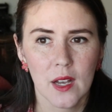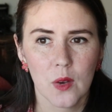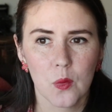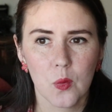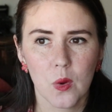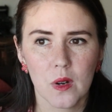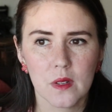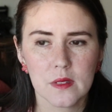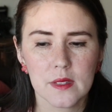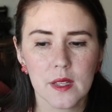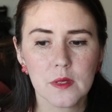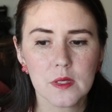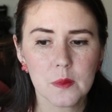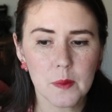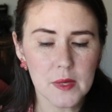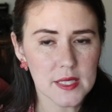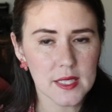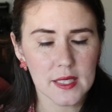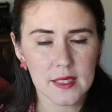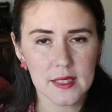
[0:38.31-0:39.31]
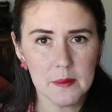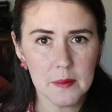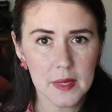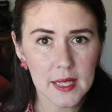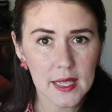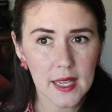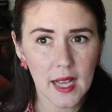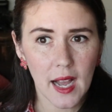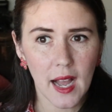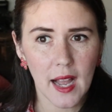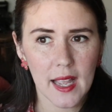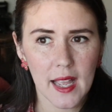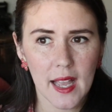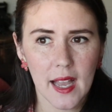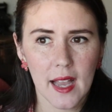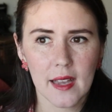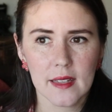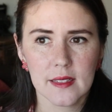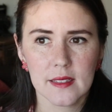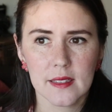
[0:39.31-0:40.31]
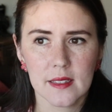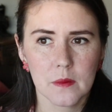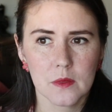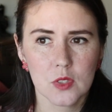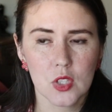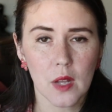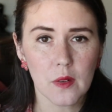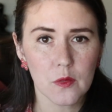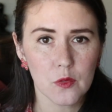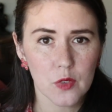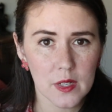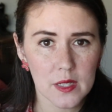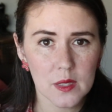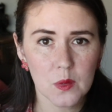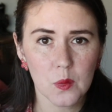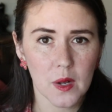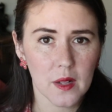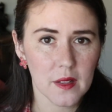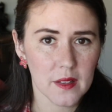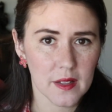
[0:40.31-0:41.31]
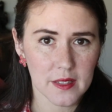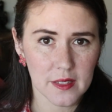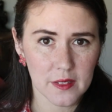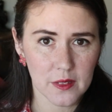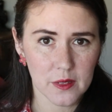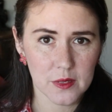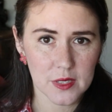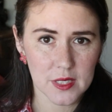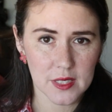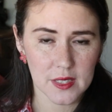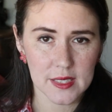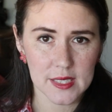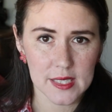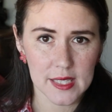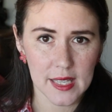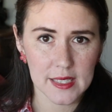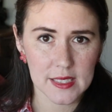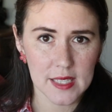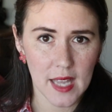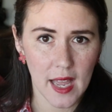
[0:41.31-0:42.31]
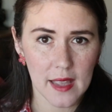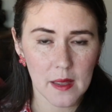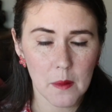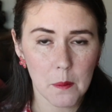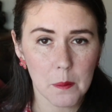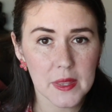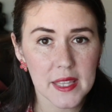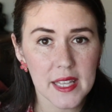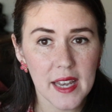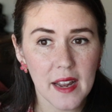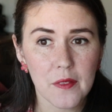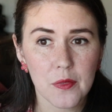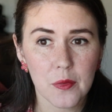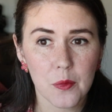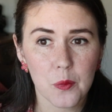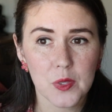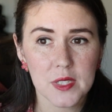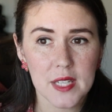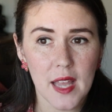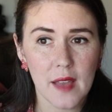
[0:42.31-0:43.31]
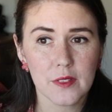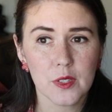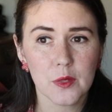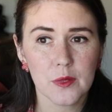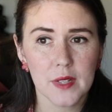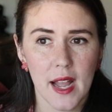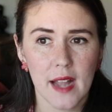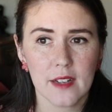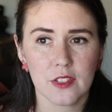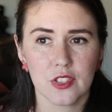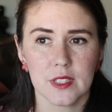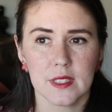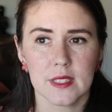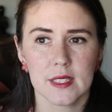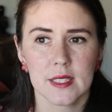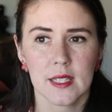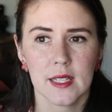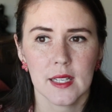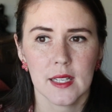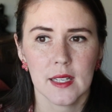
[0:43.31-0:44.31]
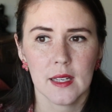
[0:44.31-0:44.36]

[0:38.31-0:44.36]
Well, that was basically me. I had done very well on a low salicylate diet, but then I was having reactions.